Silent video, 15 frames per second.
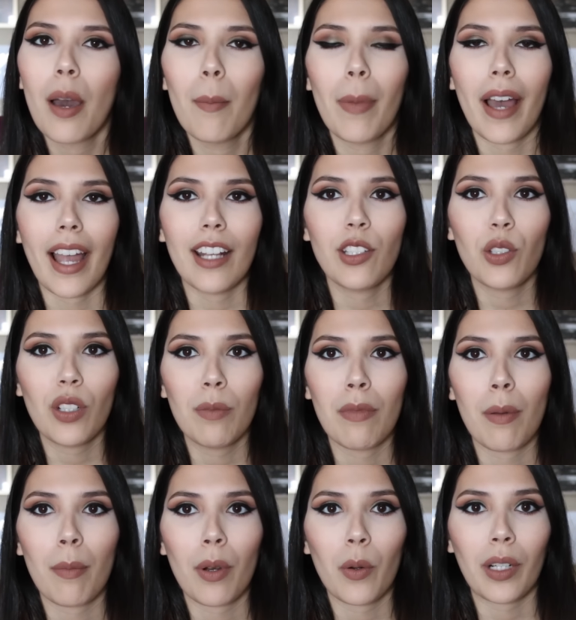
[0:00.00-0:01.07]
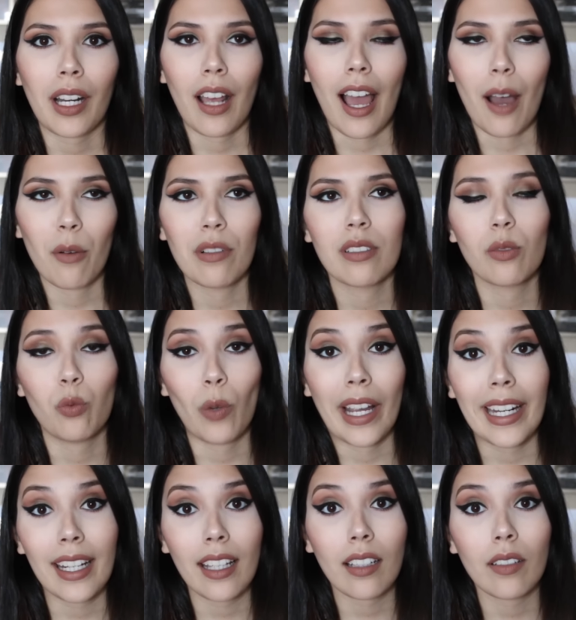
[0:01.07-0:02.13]
But I do remember when I was
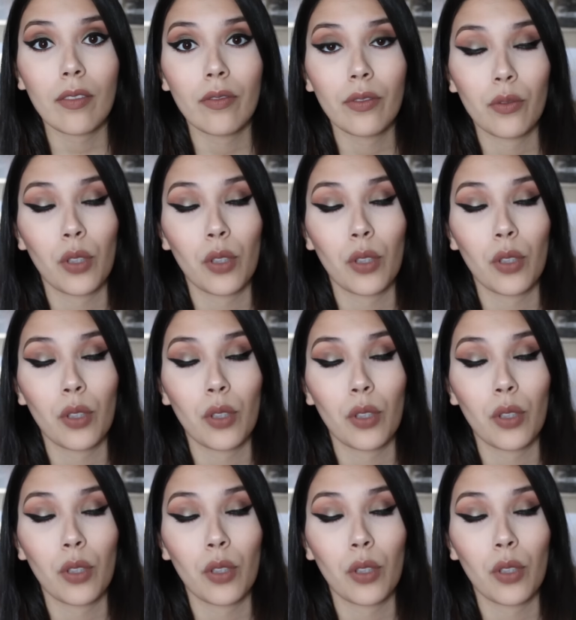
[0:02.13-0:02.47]
waiting